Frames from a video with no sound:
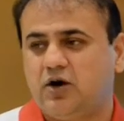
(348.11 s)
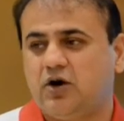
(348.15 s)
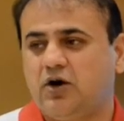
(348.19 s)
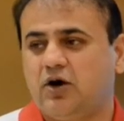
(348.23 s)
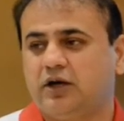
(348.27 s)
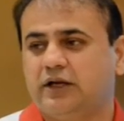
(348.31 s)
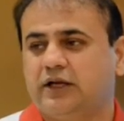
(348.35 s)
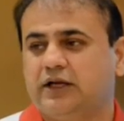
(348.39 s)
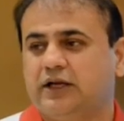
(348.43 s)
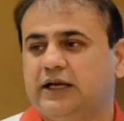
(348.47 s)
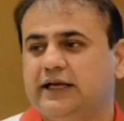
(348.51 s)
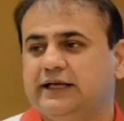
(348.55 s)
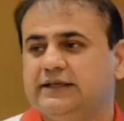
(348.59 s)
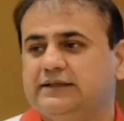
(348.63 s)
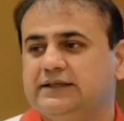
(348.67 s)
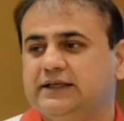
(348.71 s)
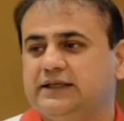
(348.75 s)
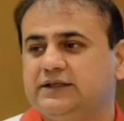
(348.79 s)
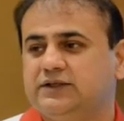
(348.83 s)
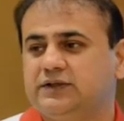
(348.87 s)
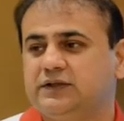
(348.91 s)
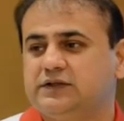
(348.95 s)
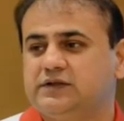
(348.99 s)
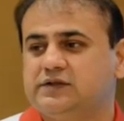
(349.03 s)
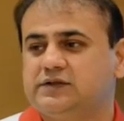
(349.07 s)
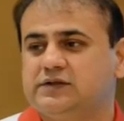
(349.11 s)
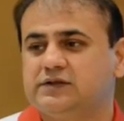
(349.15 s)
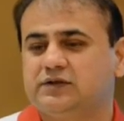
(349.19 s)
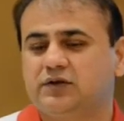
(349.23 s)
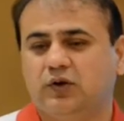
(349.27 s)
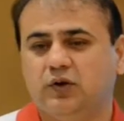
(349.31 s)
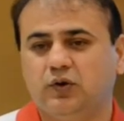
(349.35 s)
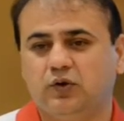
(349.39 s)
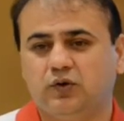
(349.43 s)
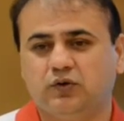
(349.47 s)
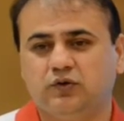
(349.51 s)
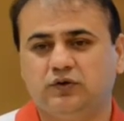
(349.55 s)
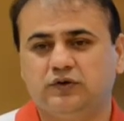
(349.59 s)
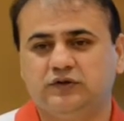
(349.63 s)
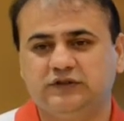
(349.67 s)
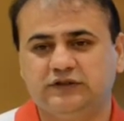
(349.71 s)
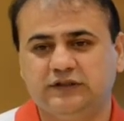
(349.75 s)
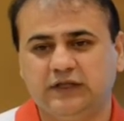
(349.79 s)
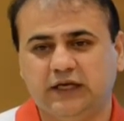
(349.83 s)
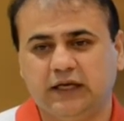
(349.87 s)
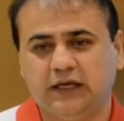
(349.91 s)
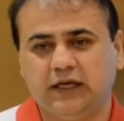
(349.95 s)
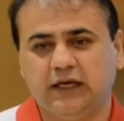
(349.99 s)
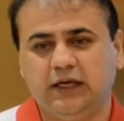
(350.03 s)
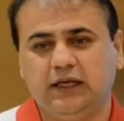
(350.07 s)
Organizations close
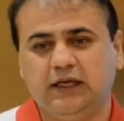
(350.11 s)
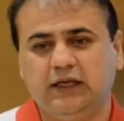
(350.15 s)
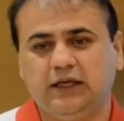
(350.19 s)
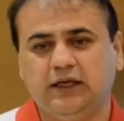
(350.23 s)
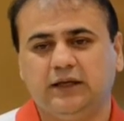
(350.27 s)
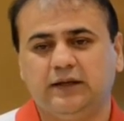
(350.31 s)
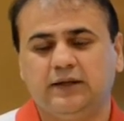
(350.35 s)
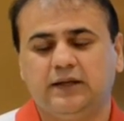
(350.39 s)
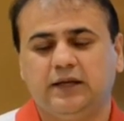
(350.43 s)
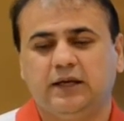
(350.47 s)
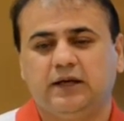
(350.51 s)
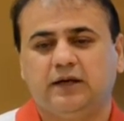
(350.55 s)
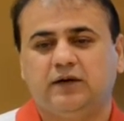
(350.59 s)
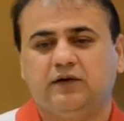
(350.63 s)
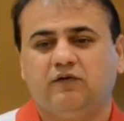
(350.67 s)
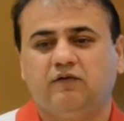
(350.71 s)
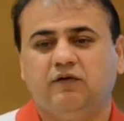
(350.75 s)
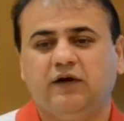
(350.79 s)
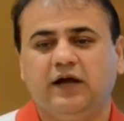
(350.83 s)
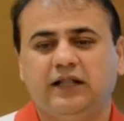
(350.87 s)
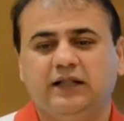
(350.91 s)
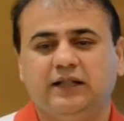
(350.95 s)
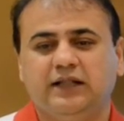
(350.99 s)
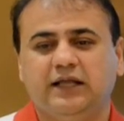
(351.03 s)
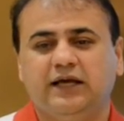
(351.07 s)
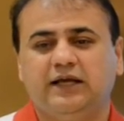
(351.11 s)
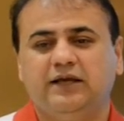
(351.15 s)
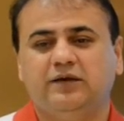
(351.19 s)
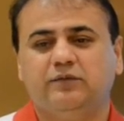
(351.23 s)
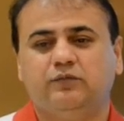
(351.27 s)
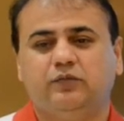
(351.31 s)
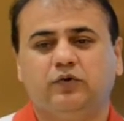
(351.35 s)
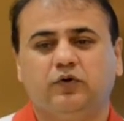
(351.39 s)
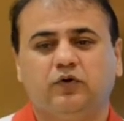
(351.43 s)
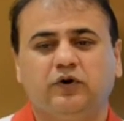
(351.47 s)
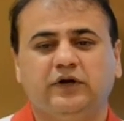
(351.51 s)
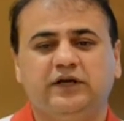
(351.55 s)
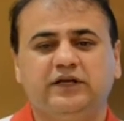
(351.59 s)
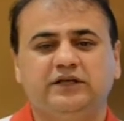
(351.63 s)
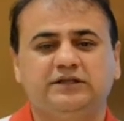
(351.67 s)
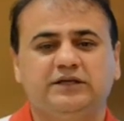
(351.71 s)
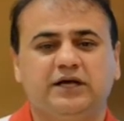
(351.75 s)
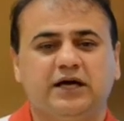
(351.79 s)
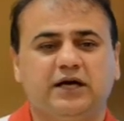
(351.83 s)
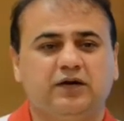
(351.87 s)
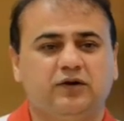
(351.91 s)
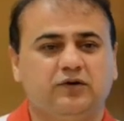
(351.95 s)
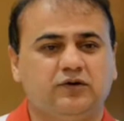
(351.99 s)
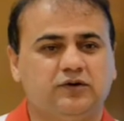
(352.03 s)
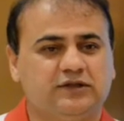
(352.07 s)
generally when the employees
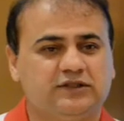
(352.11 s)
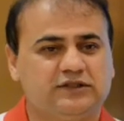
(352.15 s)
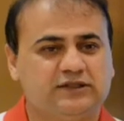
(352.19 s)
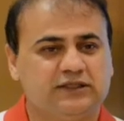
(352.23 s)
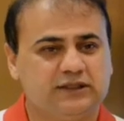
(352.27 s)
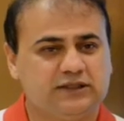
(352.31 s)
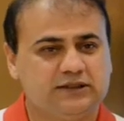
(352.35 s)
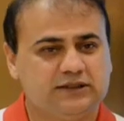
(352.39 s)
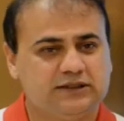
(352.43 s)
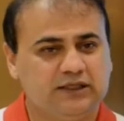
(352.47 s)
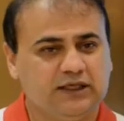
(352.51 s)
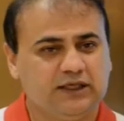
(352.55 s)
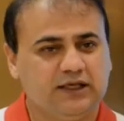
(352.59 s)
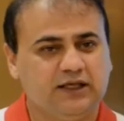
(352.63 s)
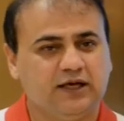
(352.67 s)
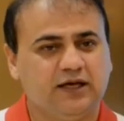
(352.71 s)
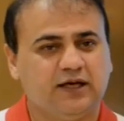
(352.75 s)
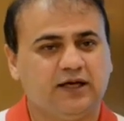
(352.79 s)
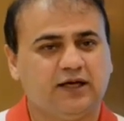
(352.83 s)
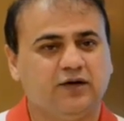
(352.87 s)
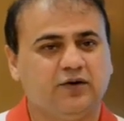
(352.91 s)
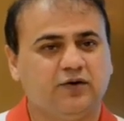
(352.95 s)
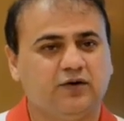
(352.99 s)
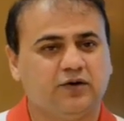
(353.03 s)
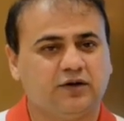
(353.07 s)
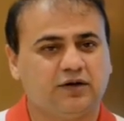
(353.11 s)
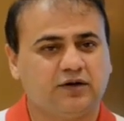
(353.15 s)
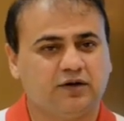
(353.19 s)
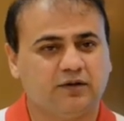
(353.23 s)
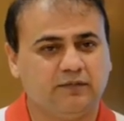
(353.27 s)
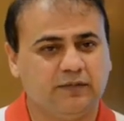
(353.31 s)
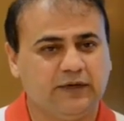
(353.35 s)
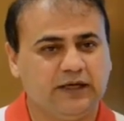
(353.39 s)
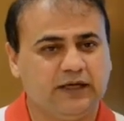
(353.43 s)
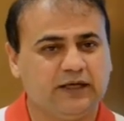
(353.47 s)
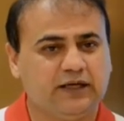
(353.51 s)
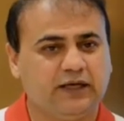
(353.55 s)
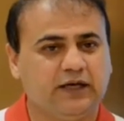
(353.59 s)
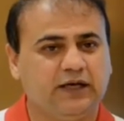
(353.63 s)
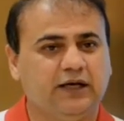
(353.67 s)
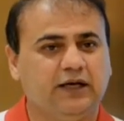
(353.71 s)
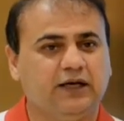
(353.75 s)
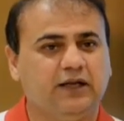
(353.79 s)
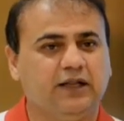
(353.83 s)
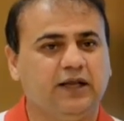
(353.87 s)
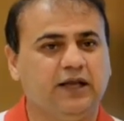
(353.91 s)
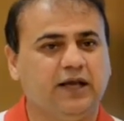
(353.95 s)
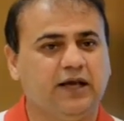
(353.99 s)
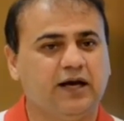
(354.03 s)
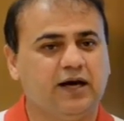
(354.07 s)
are not sincere, not
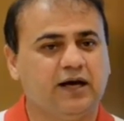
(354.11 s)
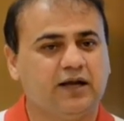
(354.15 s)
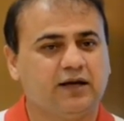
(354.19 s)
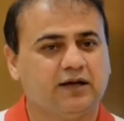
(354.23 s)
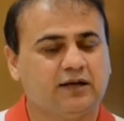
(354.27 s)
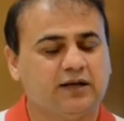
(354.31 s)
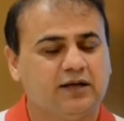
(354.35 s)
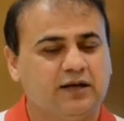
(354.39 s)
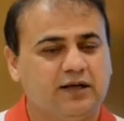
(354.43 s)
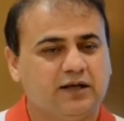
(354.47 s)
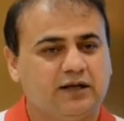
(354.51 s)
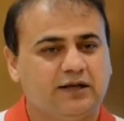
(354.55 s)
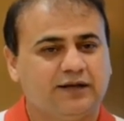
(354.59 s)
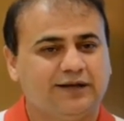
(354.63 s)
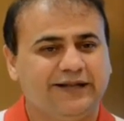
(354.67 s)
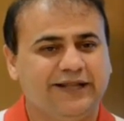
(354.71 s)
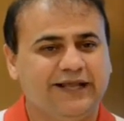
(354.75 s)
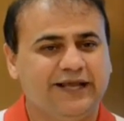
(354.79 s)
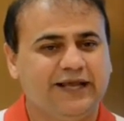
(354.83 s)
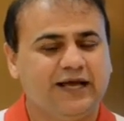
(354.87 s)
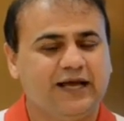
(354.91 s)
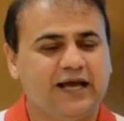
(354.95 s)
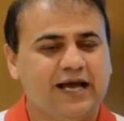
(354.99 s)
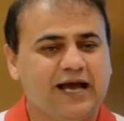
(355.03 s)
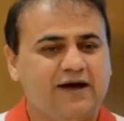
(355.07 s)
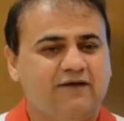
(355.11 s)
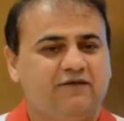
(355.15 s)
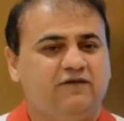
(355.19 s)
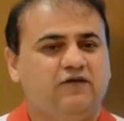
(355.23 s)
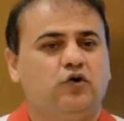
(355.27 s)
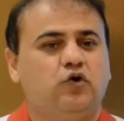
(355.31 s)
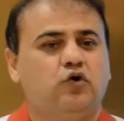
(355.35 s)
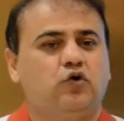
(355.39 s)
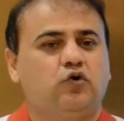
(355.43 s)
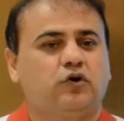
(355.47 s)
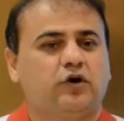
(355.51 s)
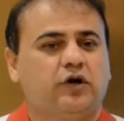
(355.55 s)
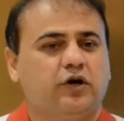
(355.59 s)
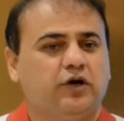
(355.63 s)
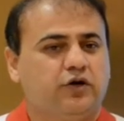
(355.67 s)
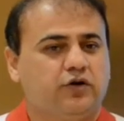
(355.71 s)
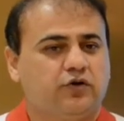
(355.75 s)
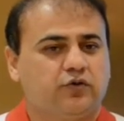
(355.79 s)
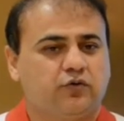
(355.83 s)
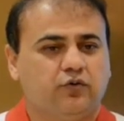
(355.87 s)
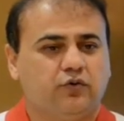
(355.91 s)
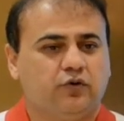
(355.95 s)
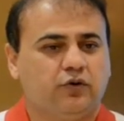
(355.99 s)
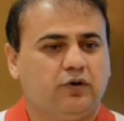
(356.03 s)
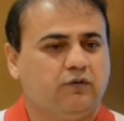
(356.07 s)
committed, they have no
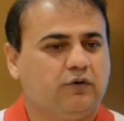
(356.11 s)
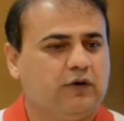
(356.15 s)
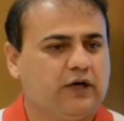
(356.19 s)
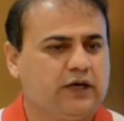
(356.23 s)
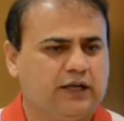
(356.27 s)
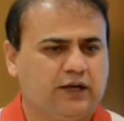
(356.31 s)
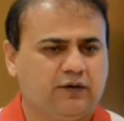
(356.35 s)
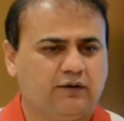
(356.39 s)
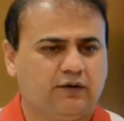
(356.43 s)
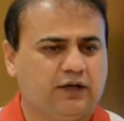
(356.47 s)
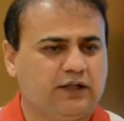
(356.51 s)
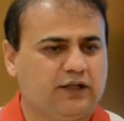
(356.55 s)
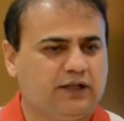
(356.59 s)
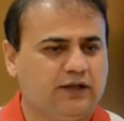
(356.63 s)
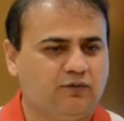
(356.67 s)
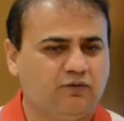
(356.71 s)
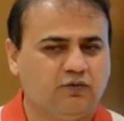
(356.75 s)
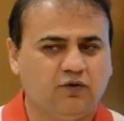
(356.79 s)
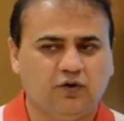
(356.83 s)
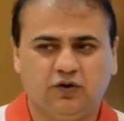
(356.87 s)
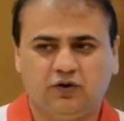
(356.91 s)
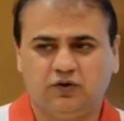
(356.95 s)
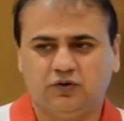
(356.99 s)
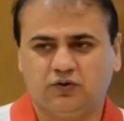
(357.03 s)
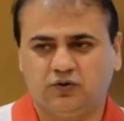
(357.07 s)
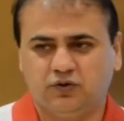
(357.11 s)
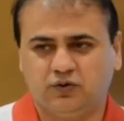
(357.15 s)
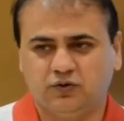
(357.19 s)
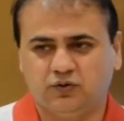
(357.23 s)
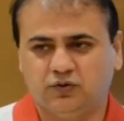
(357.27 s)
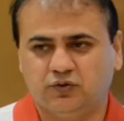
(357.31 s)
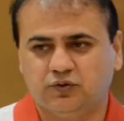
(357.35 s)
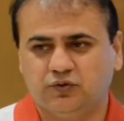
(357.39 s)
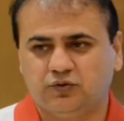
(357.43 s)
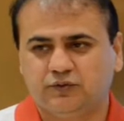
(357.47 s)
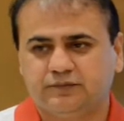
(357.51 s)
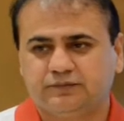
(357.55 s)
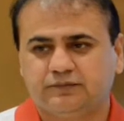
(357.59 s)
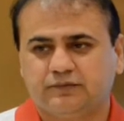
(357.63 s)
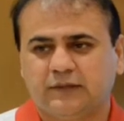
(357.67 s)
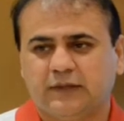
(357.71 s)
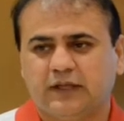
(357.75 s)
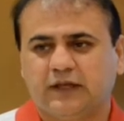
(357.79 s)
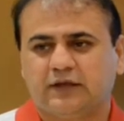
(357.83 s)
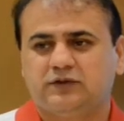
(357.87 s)
control whatever they want to do.